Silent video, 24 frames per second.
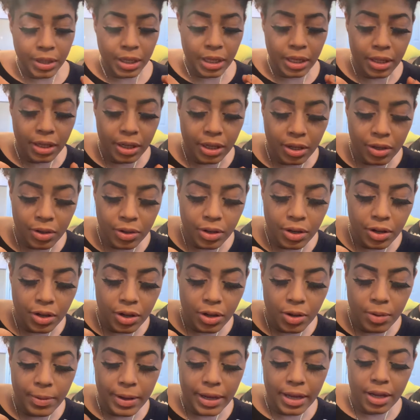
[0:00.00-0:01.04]
And then you can
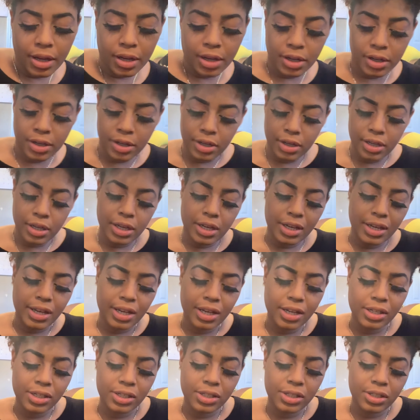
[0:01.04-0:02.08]
go back and
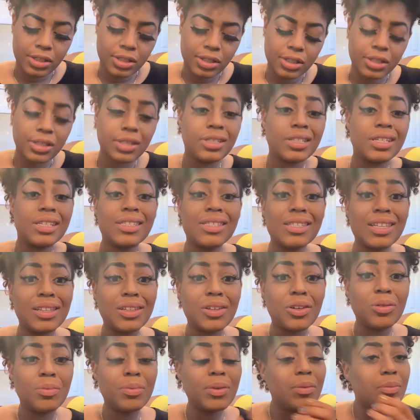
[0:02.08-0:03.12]
get just a
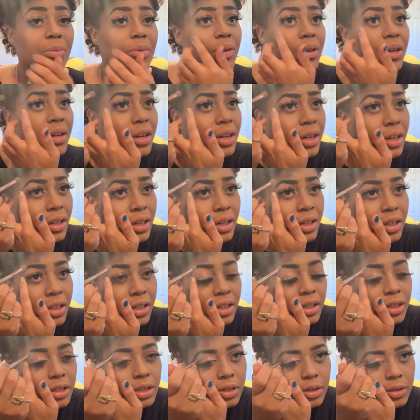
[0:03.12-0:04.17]
little bit more
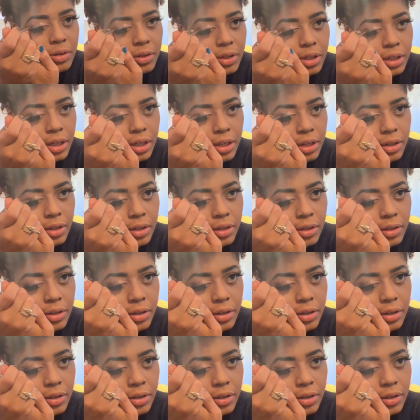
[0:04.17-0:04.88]
and do it again.